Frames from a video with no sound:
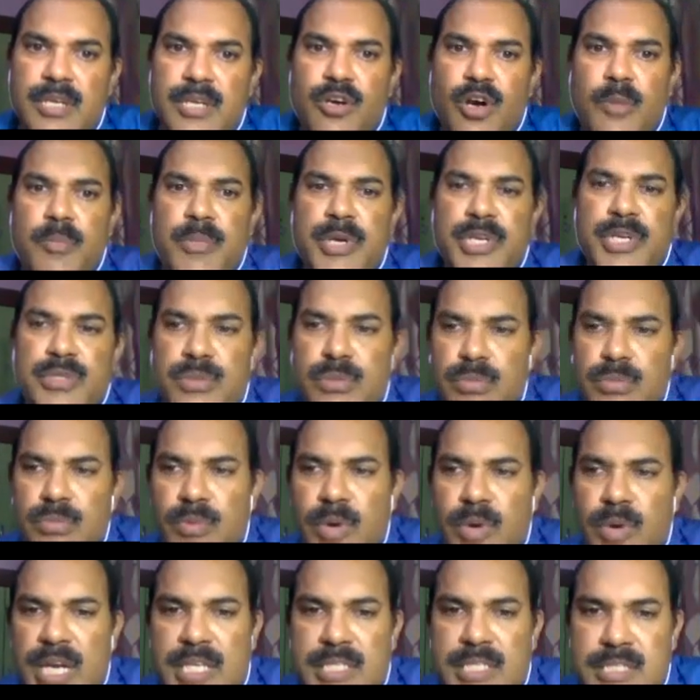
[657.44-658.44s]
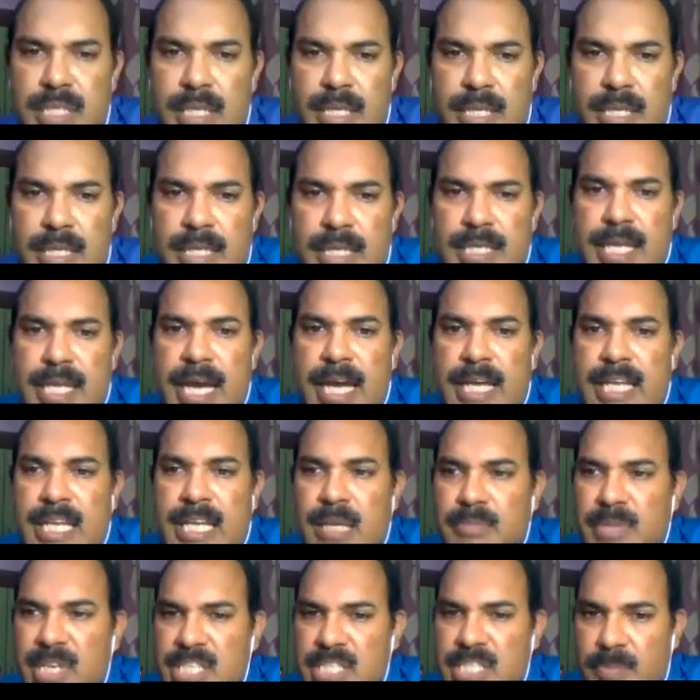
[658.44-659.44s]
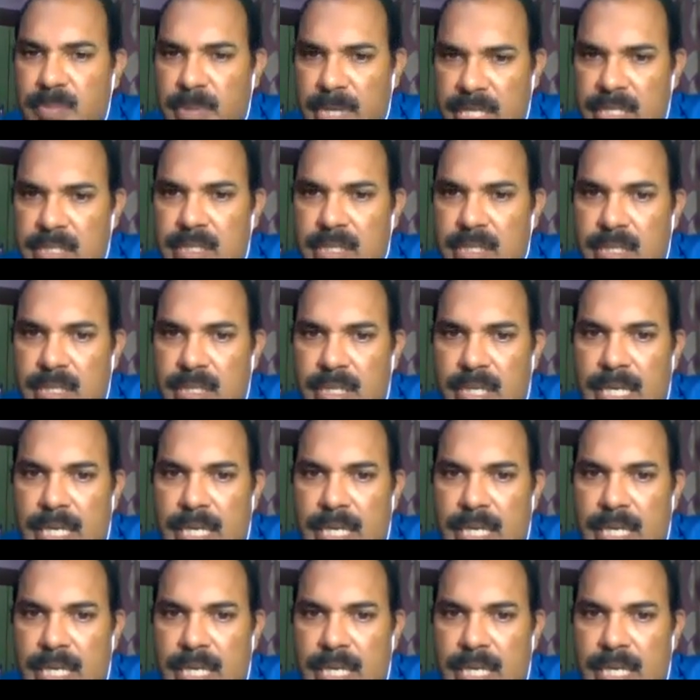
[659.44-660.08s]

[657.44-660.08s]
Then coming to what is a dynamic spring.